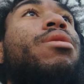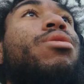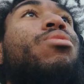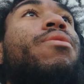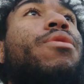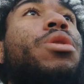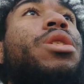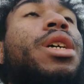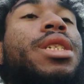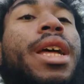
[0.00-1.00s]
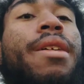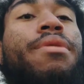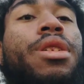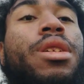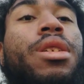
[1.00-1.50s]
the universe doesn't have
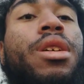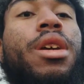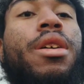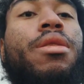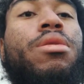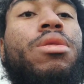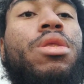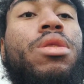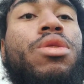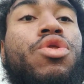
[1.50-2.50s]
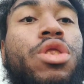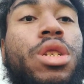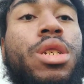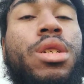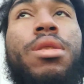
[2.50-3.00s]
any inherent
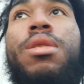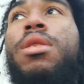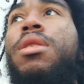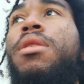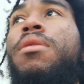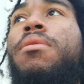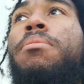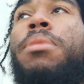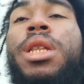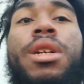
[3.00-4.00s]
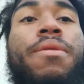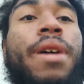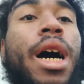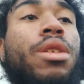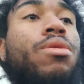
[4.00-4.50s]
intrinsic meaning or
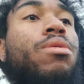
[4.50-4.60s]
value.